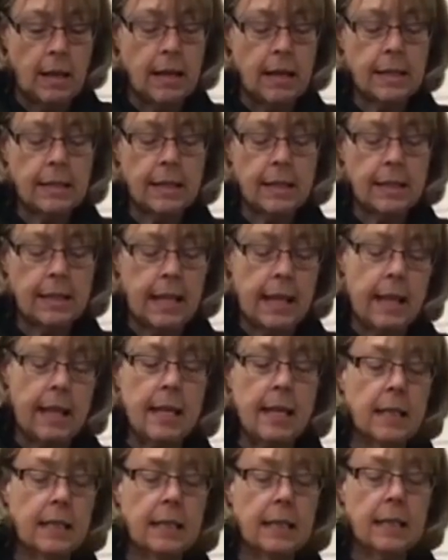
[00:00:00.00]
And as I said,
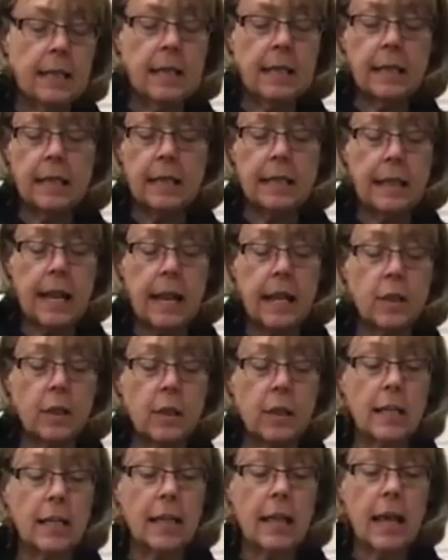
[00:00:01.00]
this is
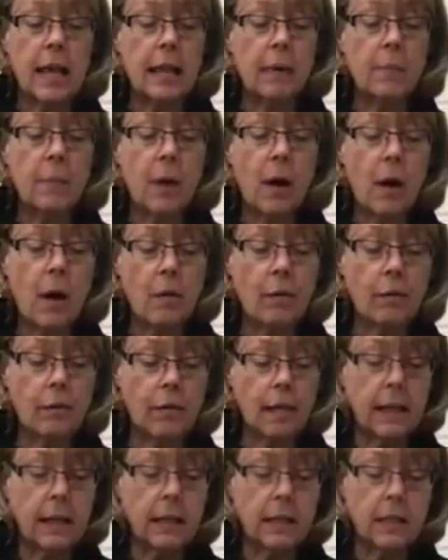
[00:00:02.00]
actually a
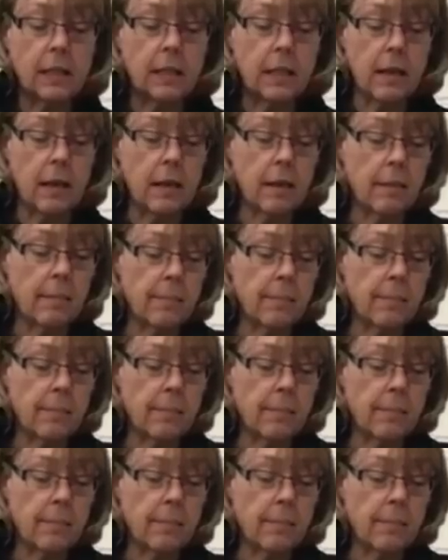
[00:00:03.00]
perfect